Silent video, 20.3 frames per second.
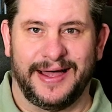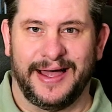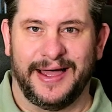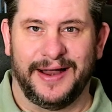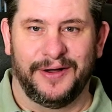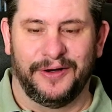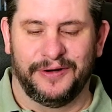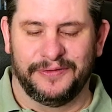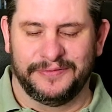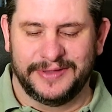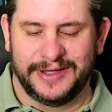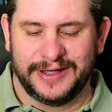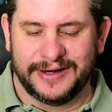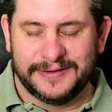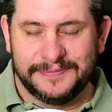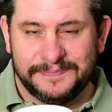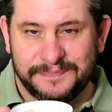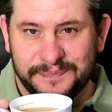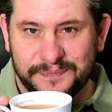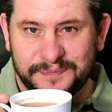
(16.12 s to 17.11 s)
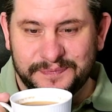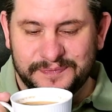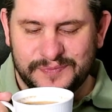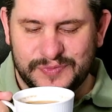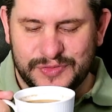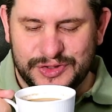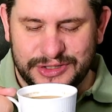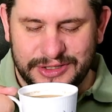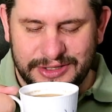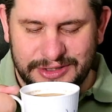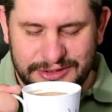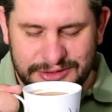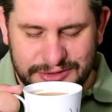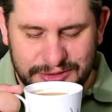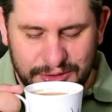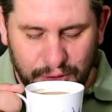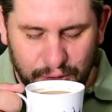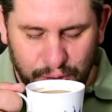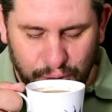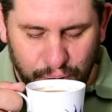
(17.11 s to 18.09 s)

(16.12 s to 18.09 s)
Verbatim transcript: I love that. Cheers.